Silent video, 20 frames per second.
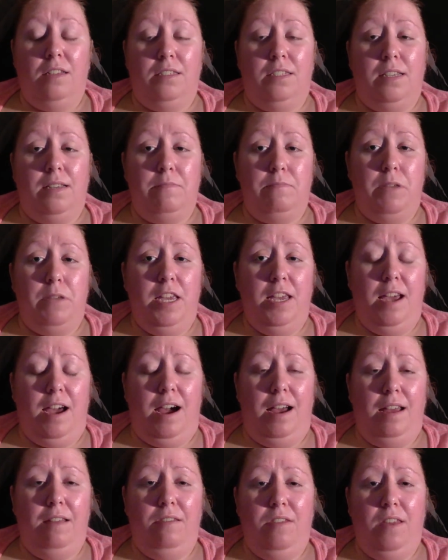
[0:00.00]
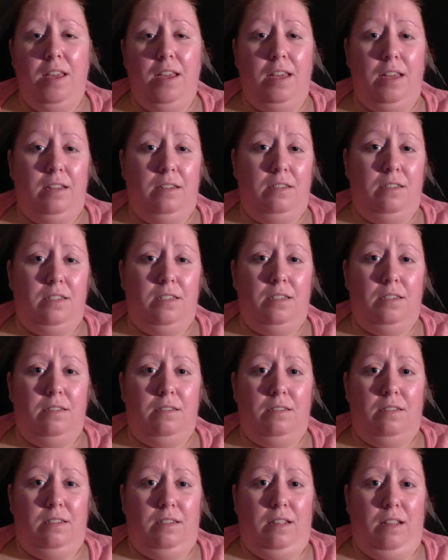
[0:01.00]
To me, I think
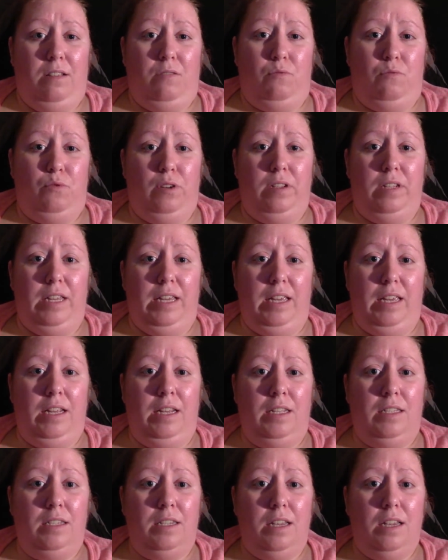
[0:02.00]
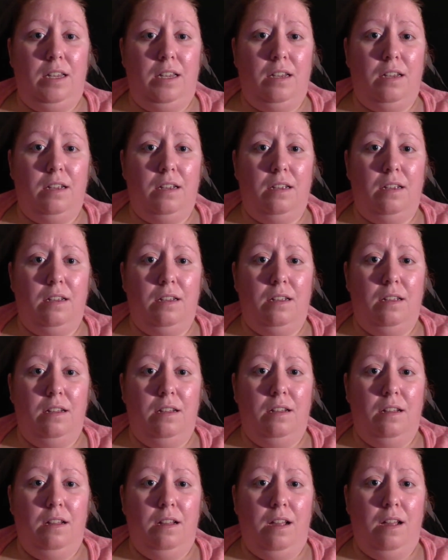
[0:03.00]
it's really easy.
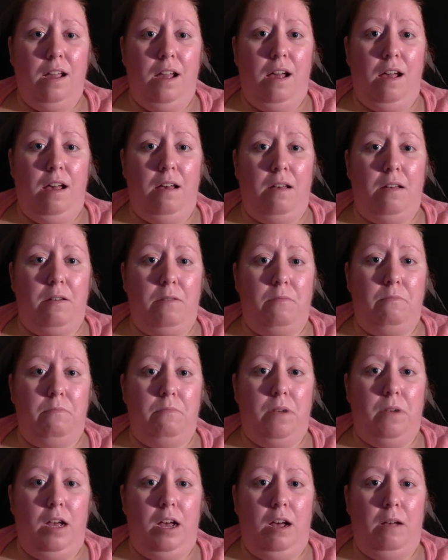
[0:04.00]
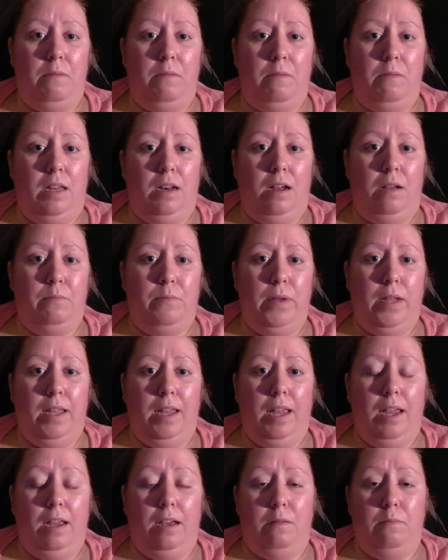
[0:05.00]
I mean, I'm
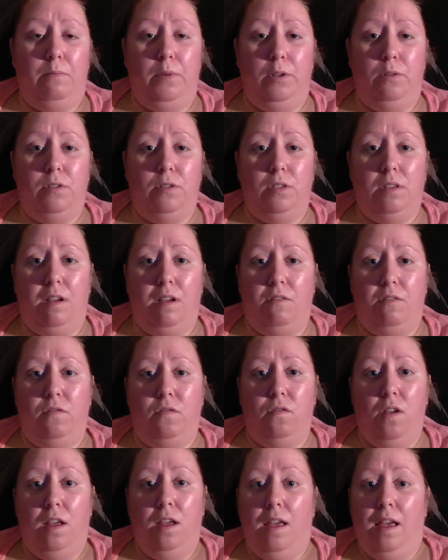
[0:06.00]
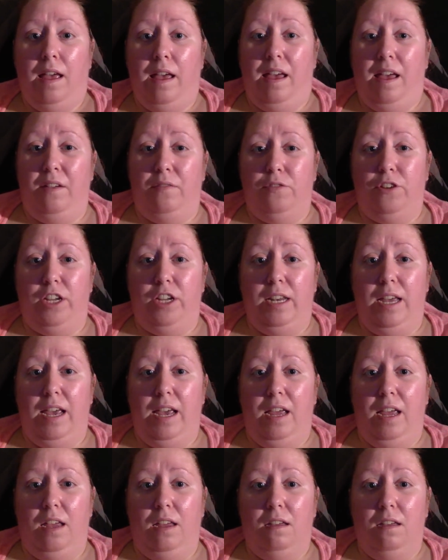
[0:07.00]
picking up new stuff every
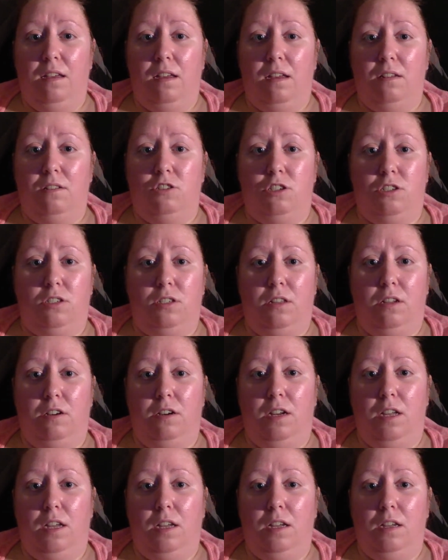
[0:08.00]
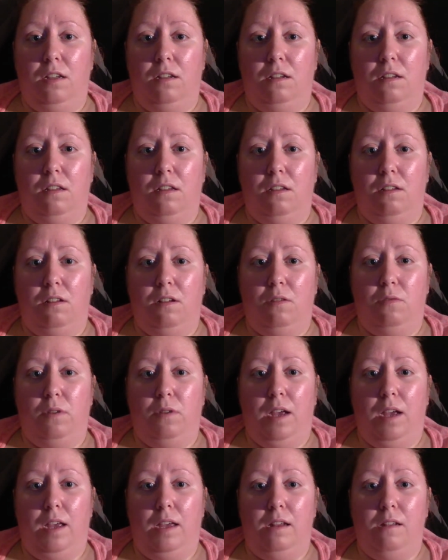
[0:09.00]
day, just learning,
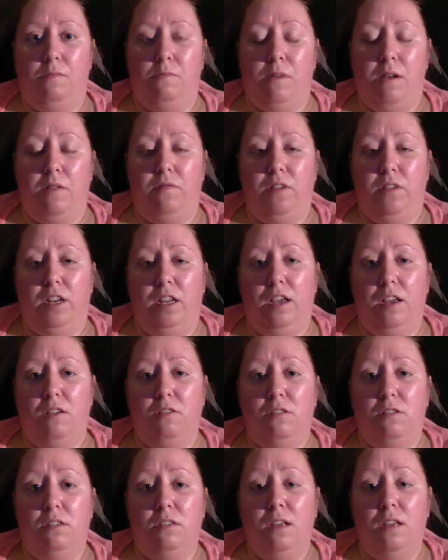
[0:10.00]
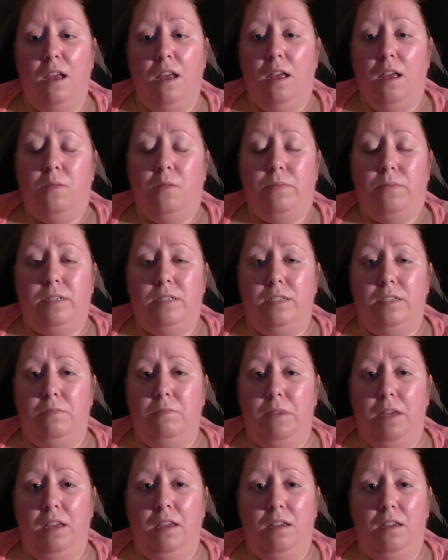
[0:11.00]
when I edit my videos. But to
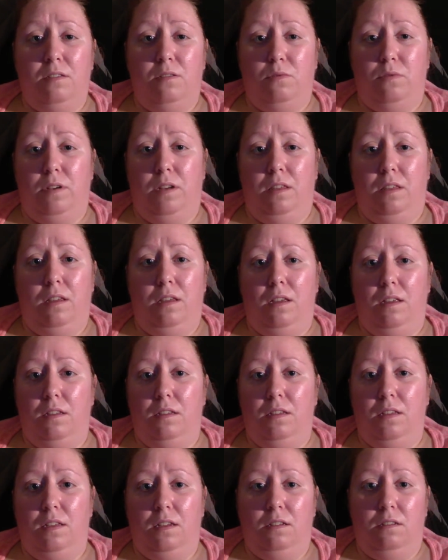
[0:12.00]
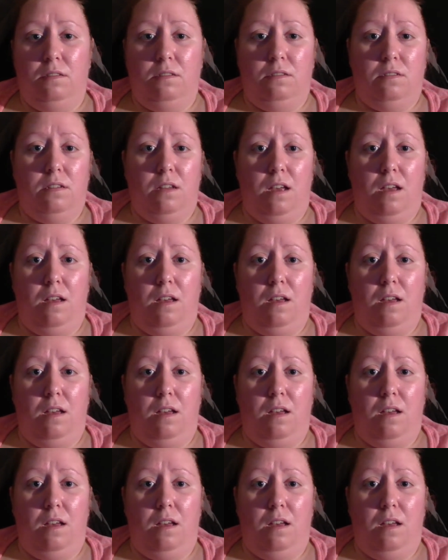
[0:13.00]
me, it's one of the easiest